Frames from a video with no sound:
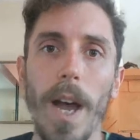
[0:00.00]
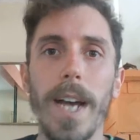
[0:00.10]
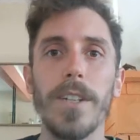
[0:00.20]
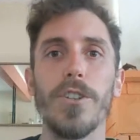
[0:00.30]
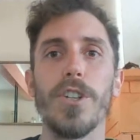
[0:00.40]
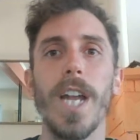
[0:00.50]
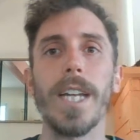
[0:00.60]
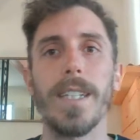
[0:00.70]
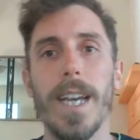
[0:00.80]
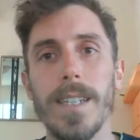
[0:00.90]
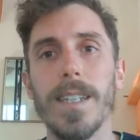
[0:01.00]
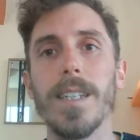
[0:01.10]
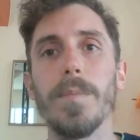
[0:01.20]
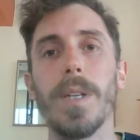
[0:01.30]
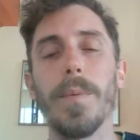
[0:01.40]
as genetic testing
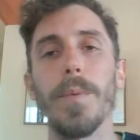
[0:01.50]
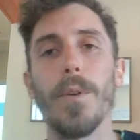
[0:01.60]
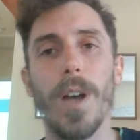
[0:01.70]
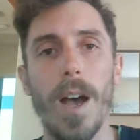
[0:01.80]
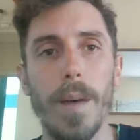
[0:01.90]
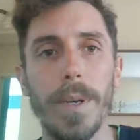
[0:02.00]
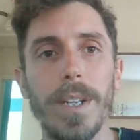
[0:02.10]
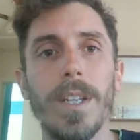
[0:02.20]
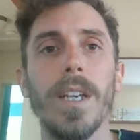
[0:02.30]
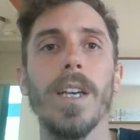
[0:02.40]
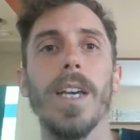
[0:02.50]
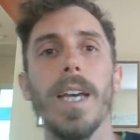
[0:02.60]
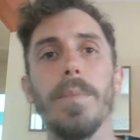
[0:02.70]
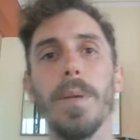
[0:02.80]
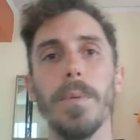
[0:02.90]
is becoming more common
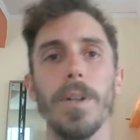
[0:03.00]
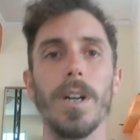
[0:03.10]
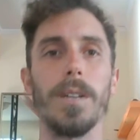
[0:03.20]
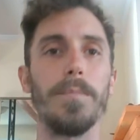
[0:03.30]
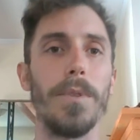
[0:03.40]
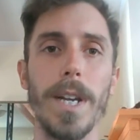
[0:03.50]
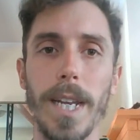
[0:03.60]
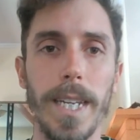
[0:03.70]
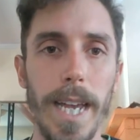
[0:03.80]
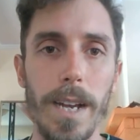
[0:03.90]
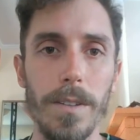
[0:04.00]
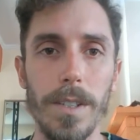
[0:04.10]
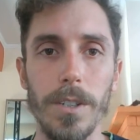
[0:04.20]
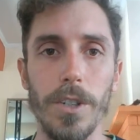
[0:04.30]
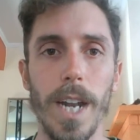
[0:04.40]
and people are breaking down
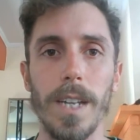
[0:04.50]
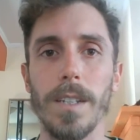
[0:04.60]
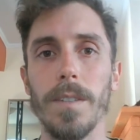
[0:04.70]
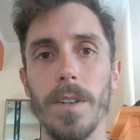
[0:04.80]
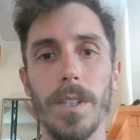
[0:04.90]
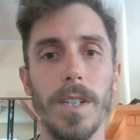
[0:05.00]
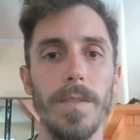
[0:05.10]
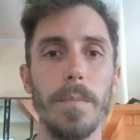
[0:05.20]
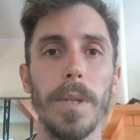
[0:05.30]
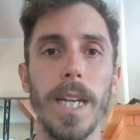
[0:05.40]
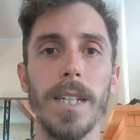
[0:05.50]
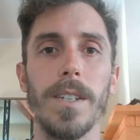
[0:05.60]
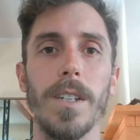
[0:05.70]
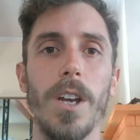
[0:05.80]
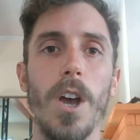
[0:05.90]
the genetics of all these different
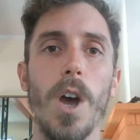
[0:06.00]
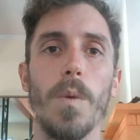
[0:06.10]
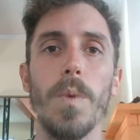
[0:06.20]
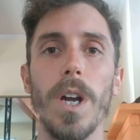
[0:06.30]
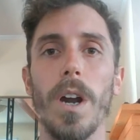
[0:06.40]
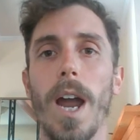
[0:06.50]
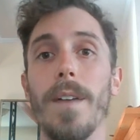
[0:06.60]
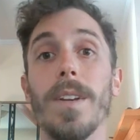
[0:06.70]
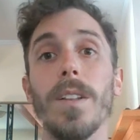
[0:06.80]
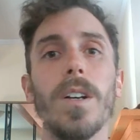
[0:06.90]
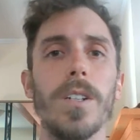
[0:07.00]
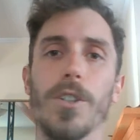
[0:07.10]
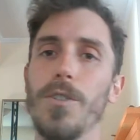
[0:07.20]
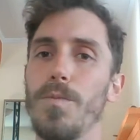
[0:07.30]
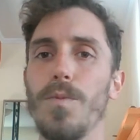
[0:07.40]
plants, we are having
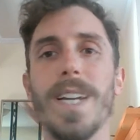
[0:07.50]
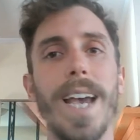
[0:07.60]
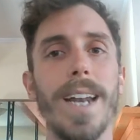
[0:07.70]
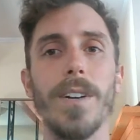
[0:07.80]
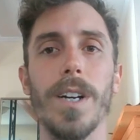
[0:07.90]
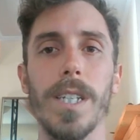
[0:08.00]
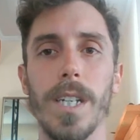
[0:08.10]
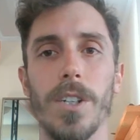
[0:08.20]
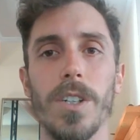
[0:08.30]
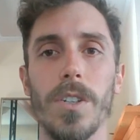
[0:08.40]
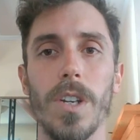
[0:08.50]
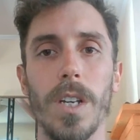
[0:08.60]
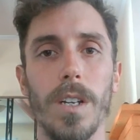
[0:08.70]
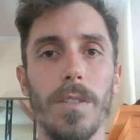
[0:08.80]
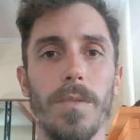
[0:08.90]
large recategorizations
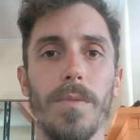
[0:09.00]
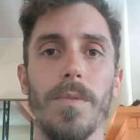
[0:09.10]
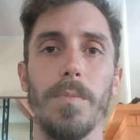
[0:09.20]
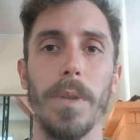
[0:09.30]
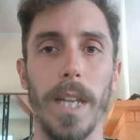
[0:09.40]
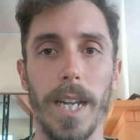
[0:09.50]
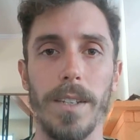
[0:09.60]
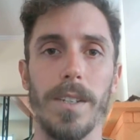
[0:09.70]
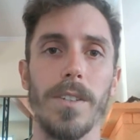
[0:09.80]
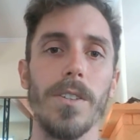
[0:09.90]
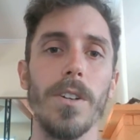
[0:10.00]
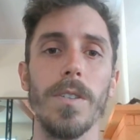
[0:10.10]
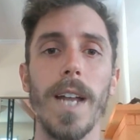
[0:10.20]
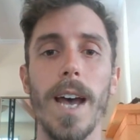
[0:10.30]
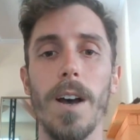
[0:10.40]
of plants. So
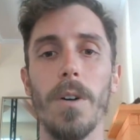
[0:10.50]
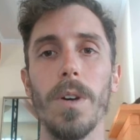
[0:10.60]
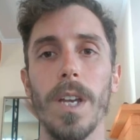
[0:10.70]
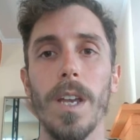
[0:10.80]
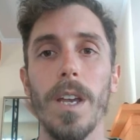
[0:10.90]
now